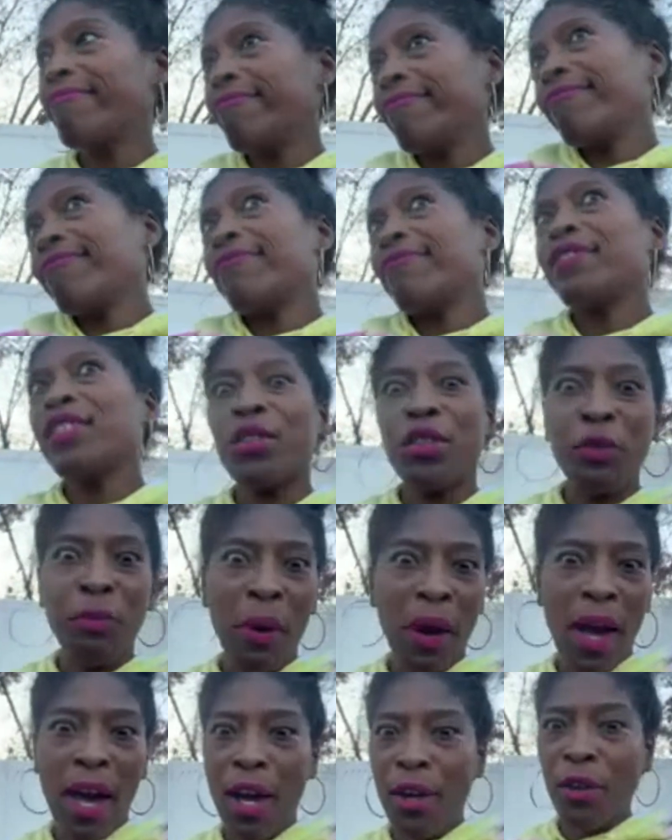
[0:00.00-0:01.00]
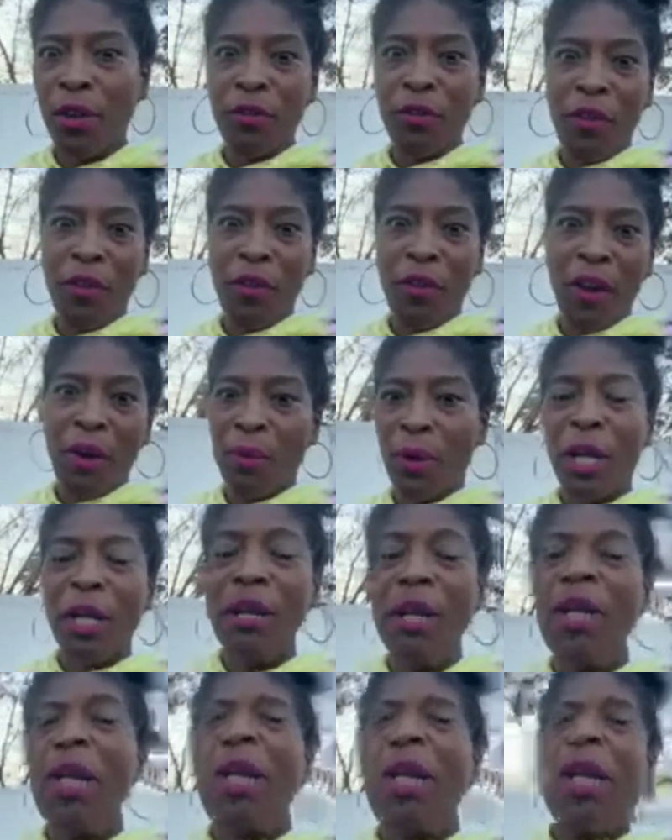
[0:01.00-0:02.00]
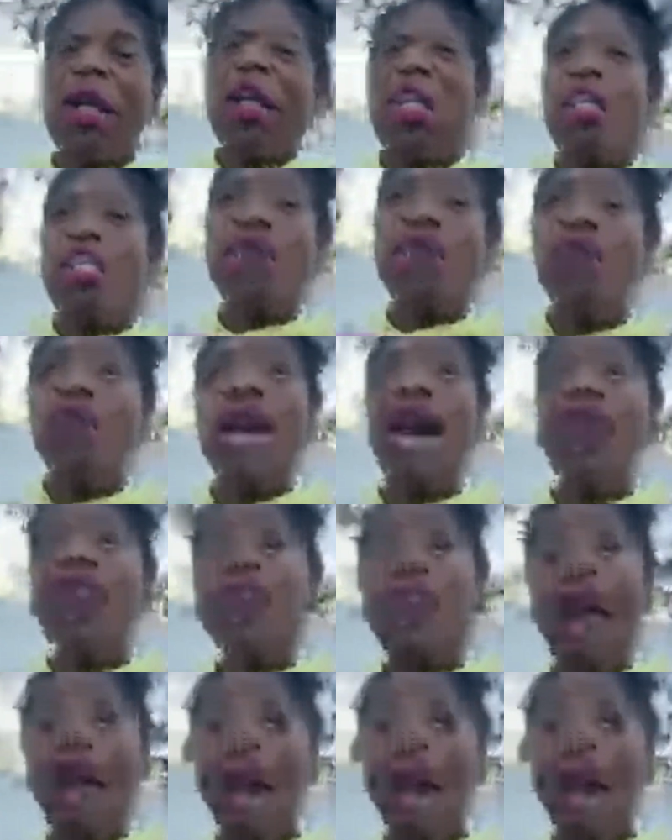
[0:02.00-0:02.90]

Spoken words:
Don't know. So we got that. It was